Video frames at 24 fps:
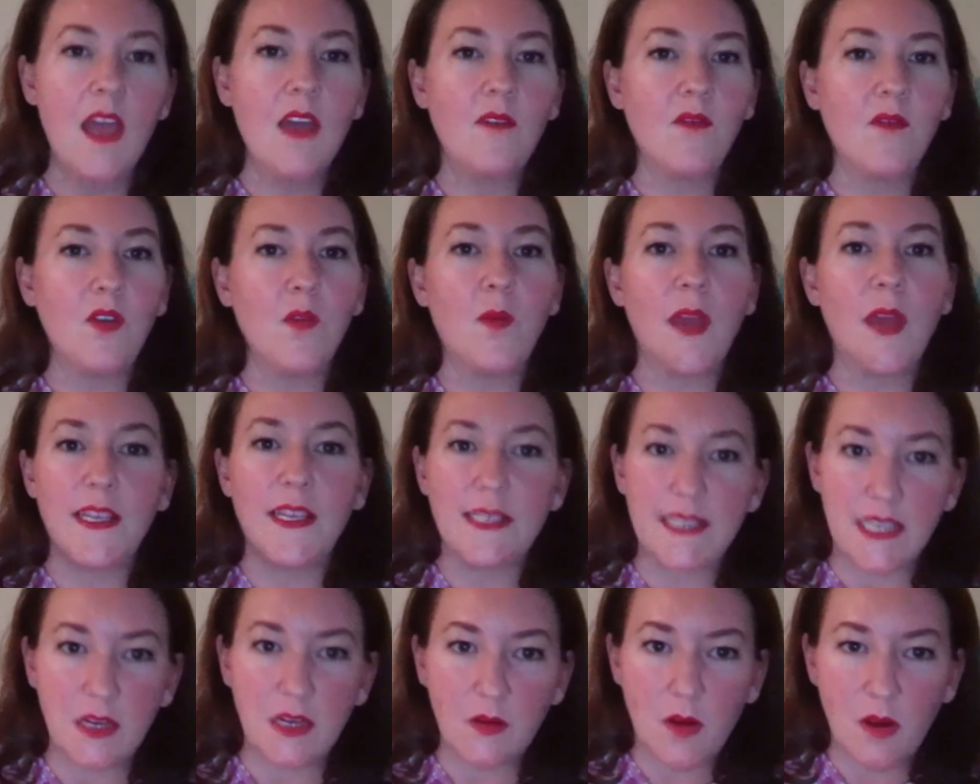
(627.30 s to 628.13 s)
if you pay
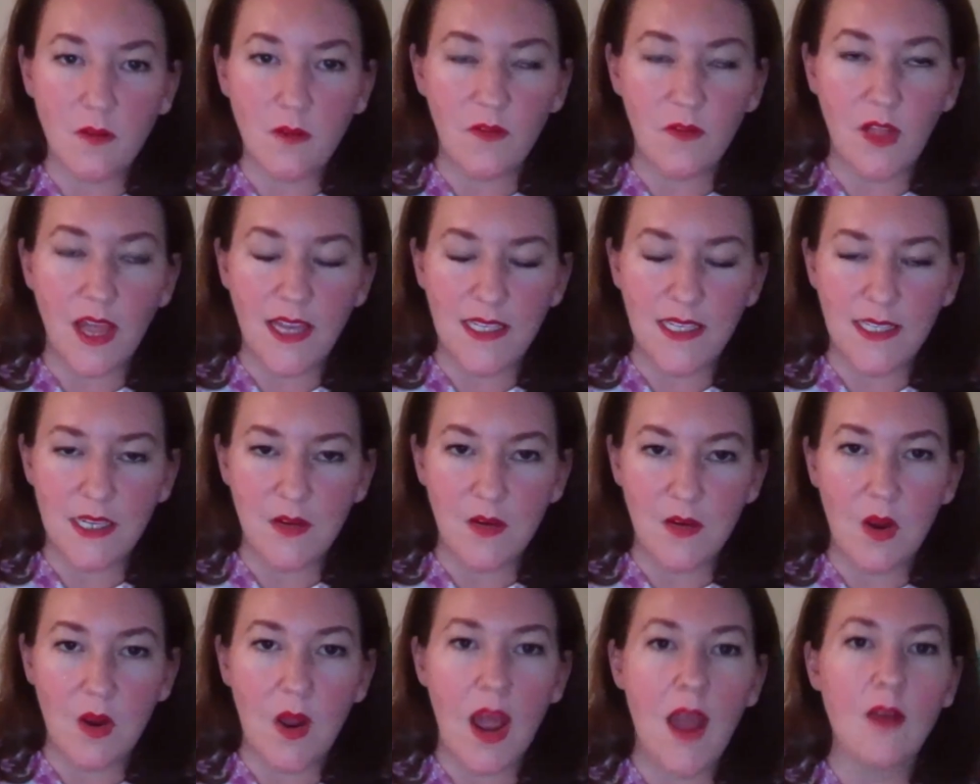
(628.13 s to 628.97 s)
zero fly
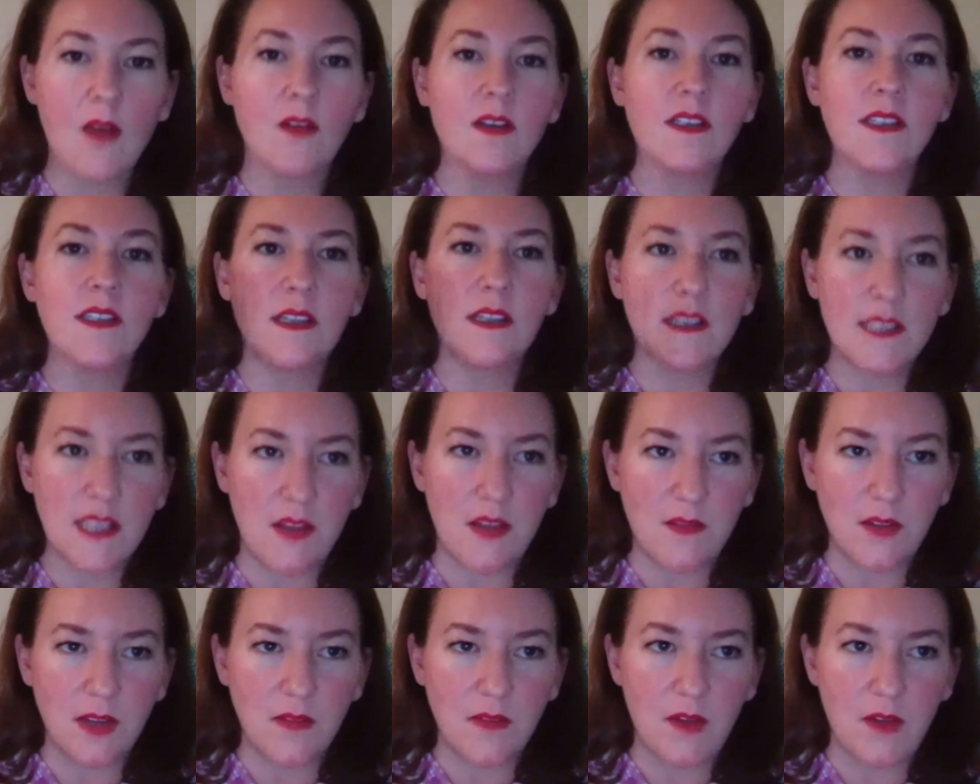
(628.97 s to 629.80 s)
zero hours
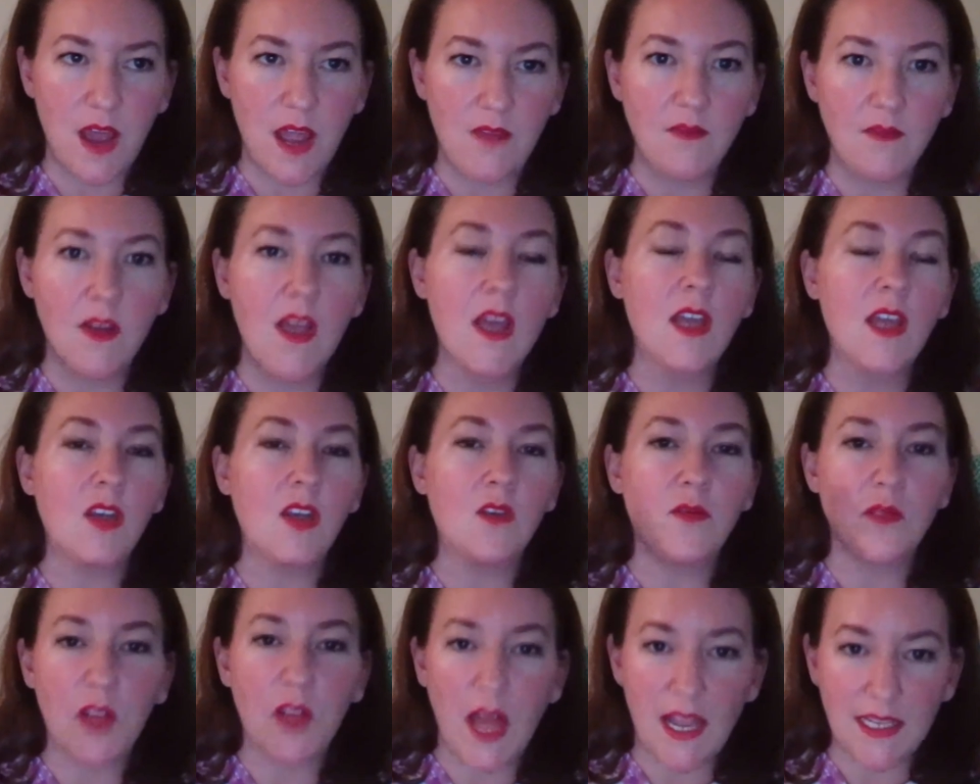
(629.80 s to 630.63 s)
75
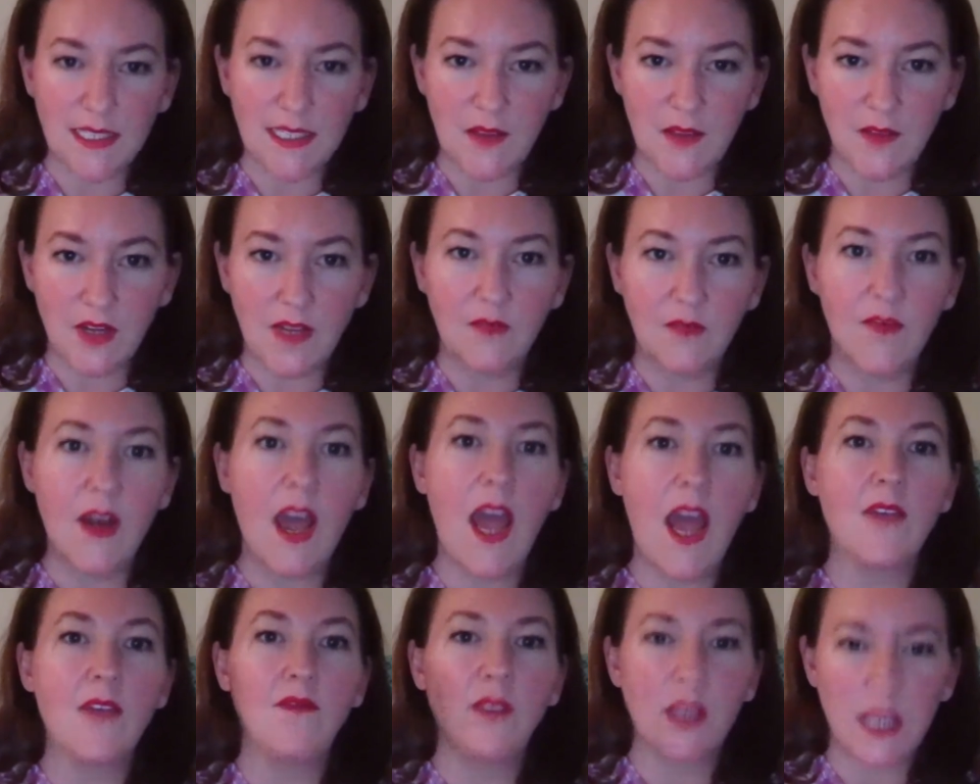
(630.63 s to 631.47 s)
you fly
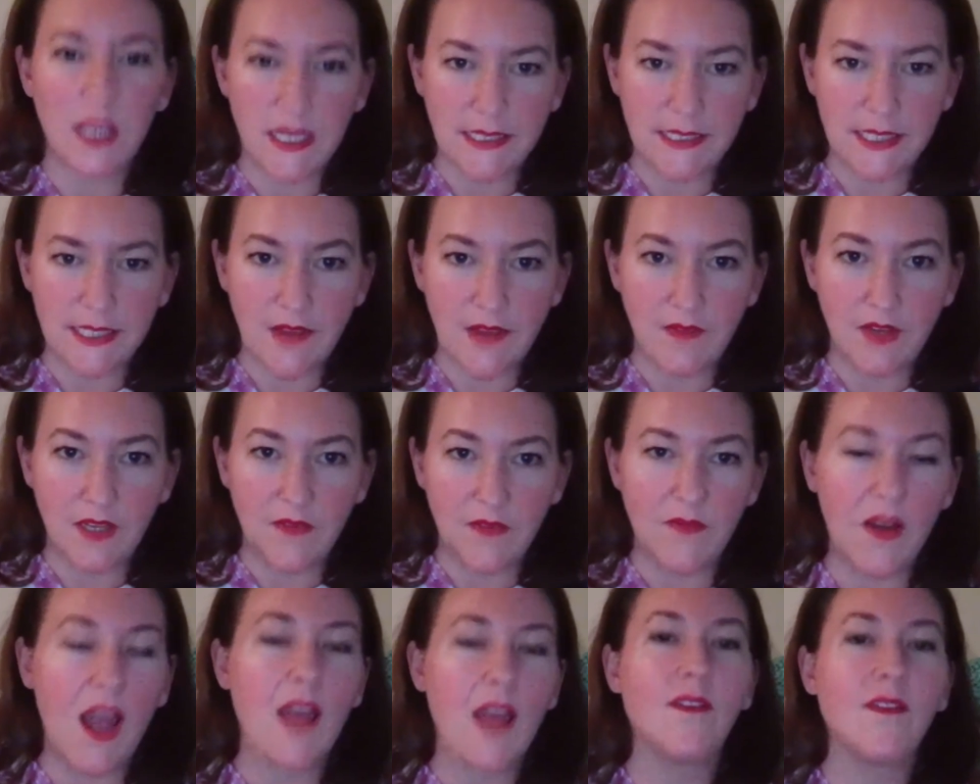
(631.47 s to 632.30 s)
75, get
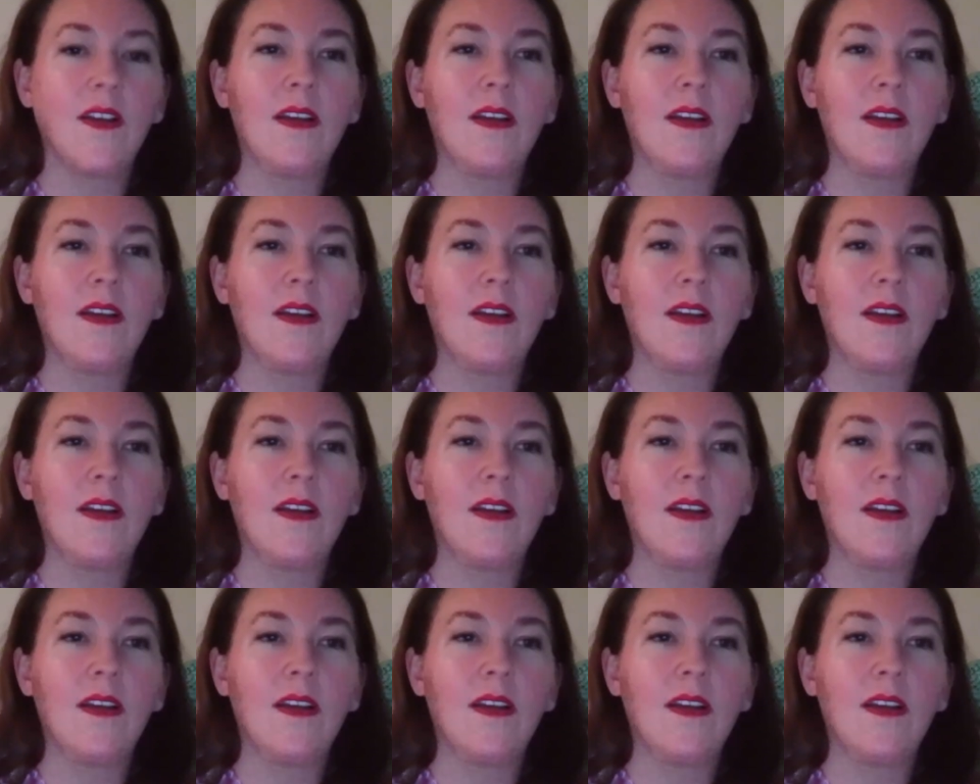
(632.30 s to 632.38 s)
75.